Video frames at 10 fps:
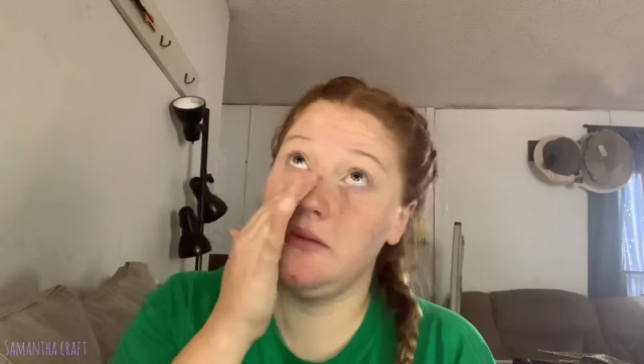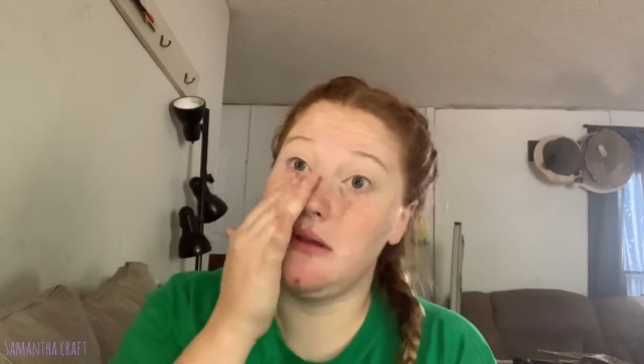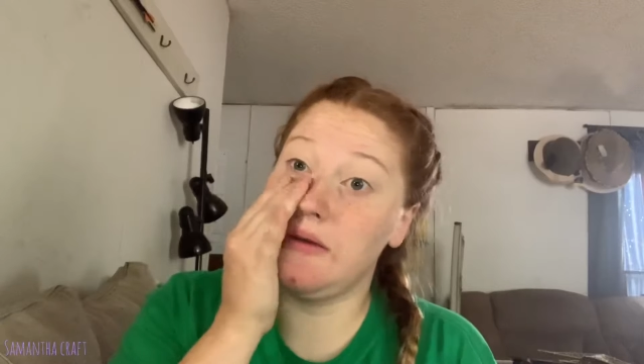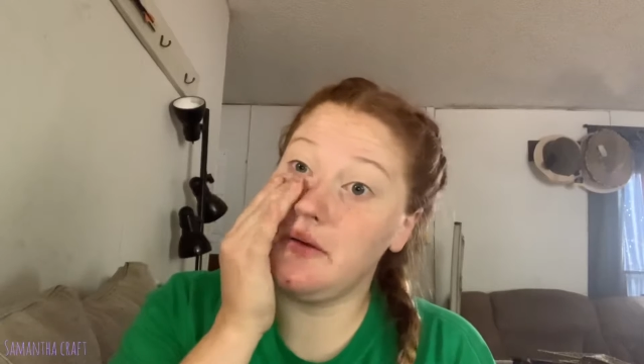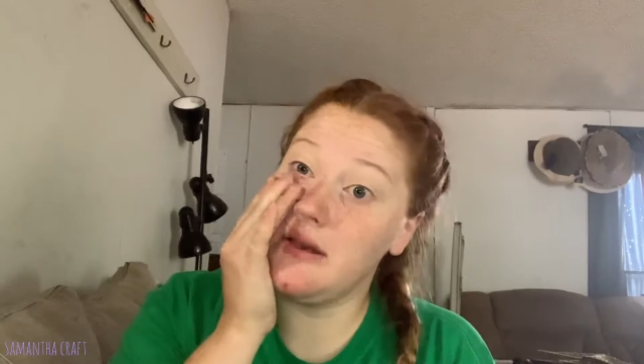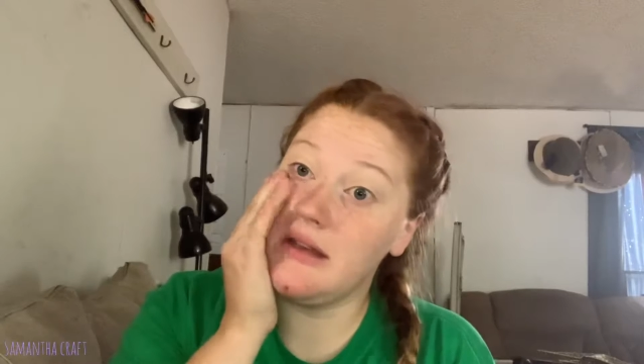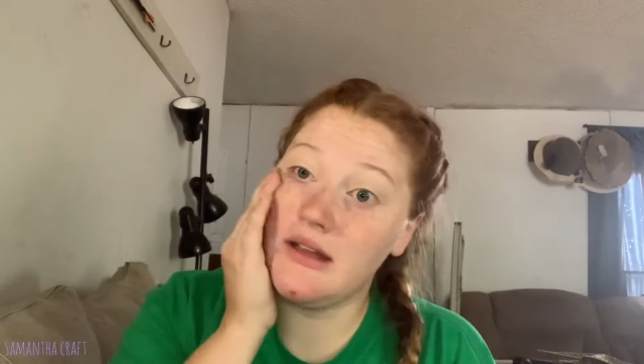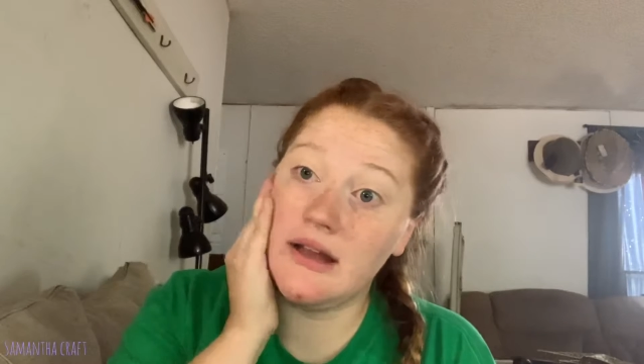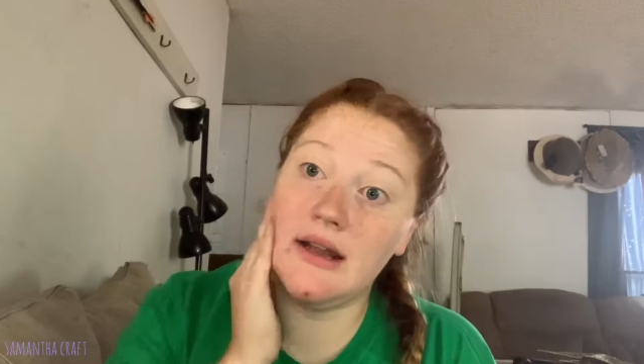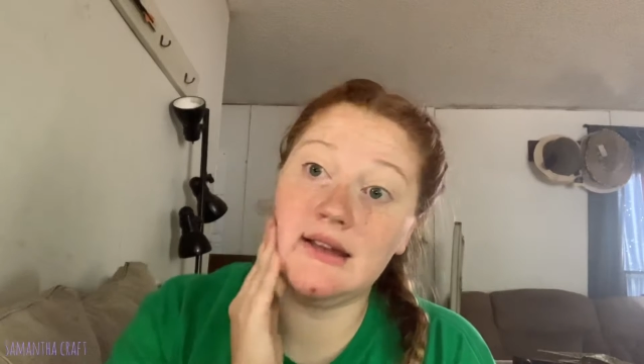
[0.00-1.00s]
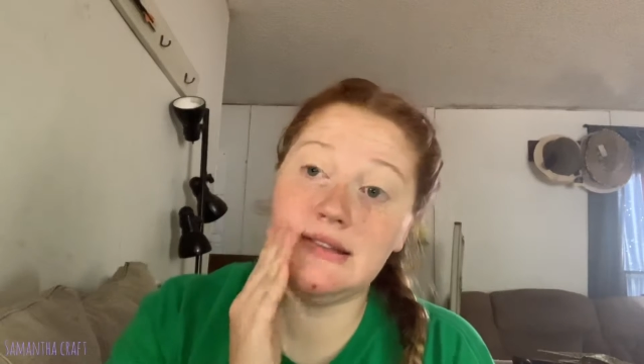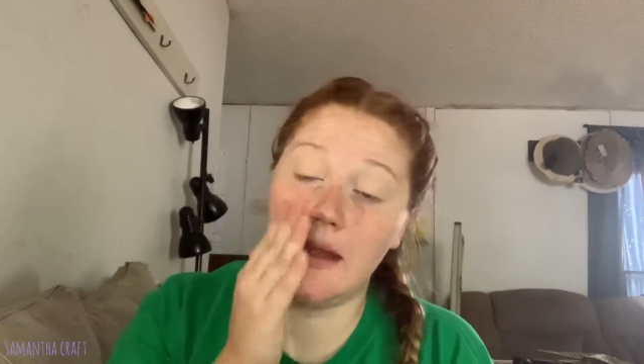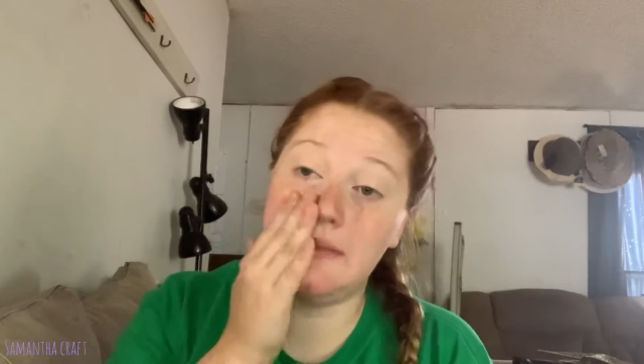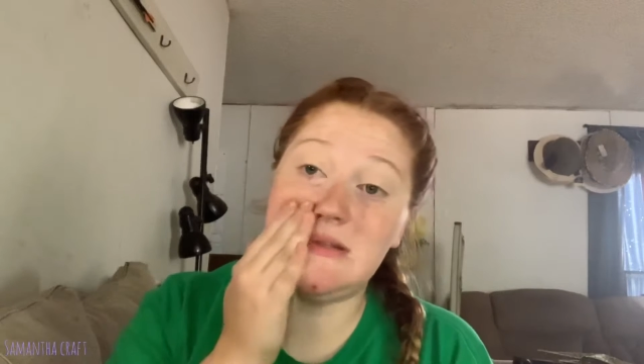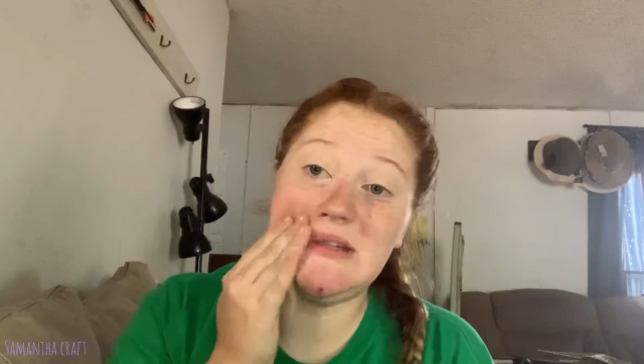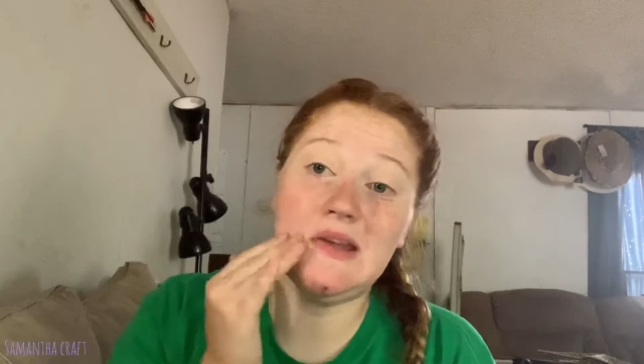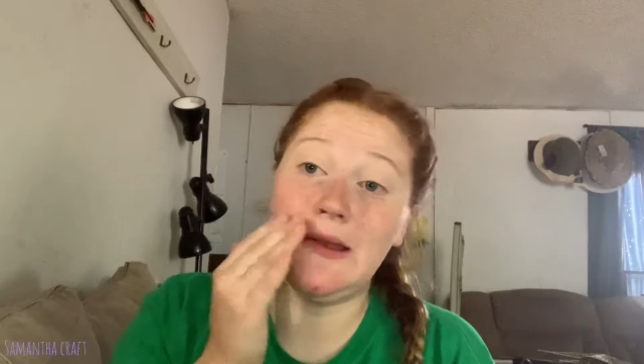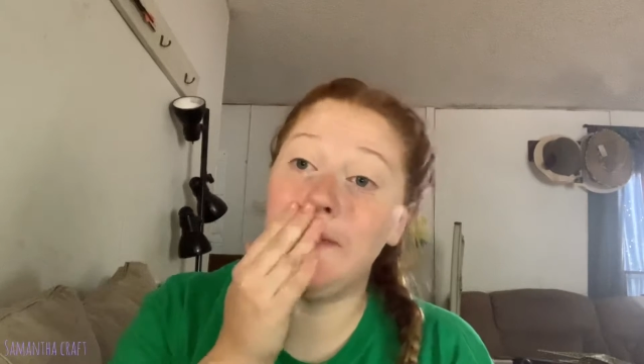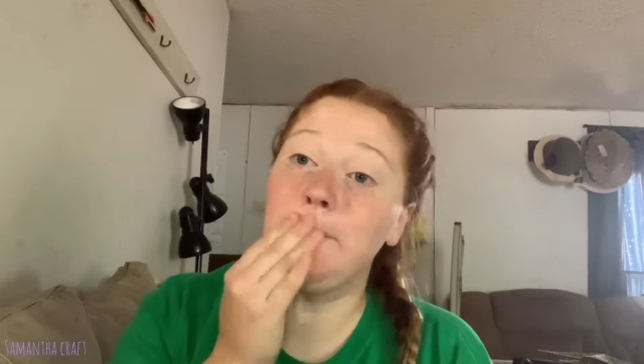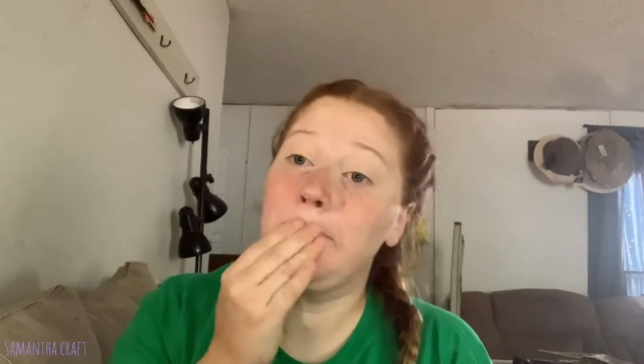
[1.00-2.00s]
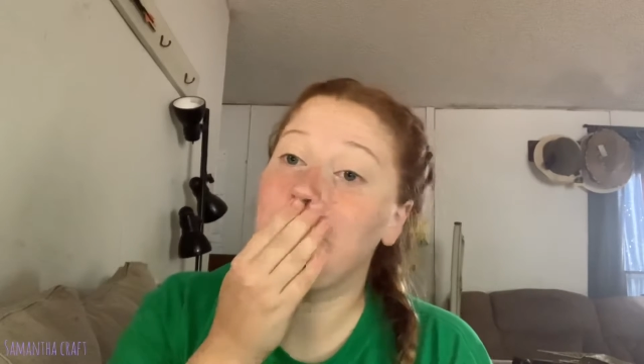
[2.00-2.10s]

That way it kind of has time to sink in.